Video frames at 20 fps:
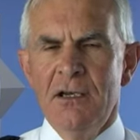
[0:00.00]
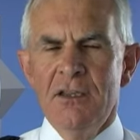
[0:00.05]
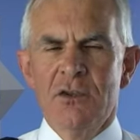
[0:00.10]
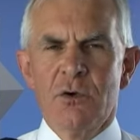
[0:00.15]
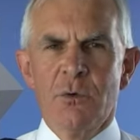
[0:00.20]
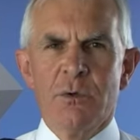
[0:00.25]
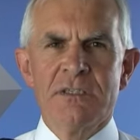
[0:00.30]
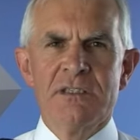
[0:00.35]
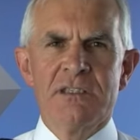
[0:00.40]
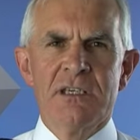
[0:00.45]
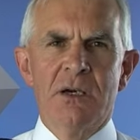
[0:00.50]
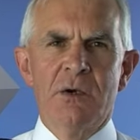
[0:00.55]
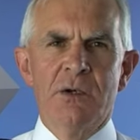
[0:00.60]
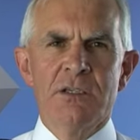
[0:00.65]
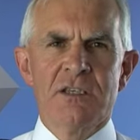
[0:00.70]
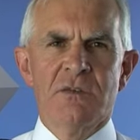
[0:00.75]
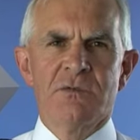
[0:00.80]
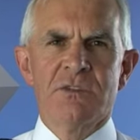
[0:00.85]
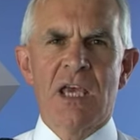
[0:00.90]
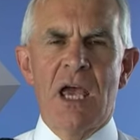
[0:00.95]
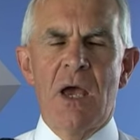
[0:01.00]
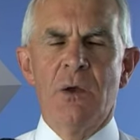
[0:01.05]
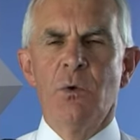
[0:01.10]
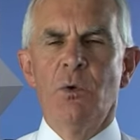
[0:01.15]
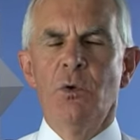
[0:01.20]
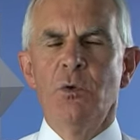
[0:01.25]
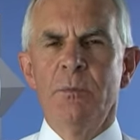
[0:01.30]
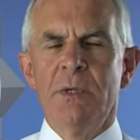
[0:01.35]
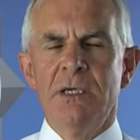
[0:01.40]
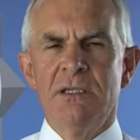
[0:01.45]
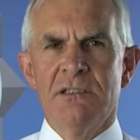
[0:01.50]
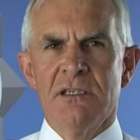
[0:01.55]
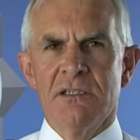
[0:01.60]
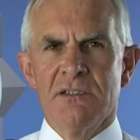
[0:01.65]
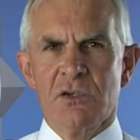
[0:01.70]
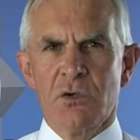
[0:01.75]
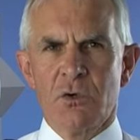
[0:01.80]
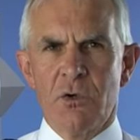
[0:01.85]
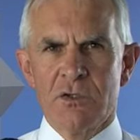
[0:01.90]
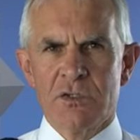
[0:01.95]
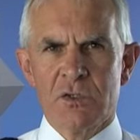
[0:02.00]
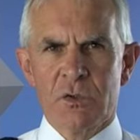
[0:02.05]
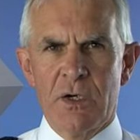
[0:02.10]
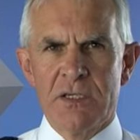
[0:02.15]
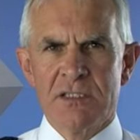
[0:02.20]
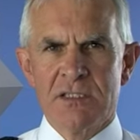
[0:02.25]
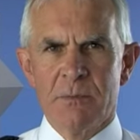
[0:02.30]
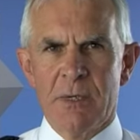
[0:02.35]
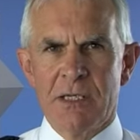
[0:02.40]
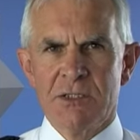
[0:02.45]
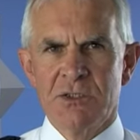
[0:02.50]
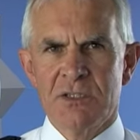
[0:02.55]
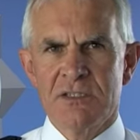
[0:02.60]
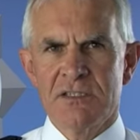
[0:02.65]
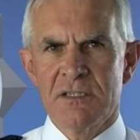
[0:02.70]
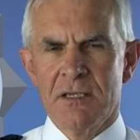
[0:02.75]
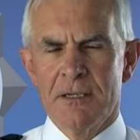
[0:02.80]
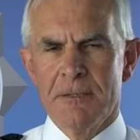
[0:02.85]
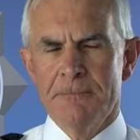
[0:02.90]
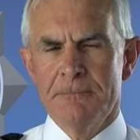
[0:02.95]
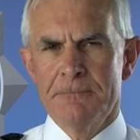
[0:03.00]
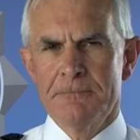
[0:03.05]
through a series of town hall meetings across Greater Manchester.